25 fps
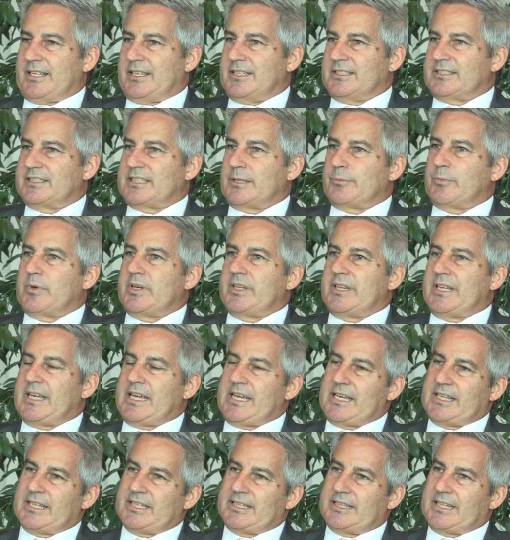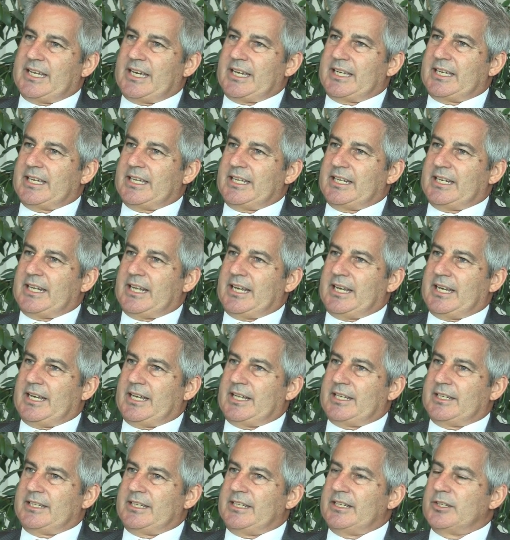There's someone there that they can
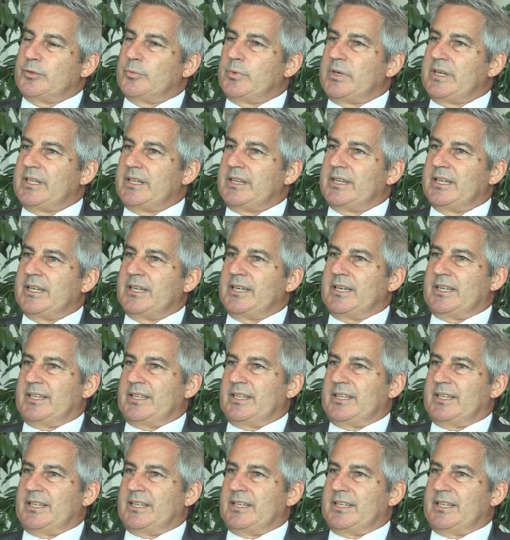deal with,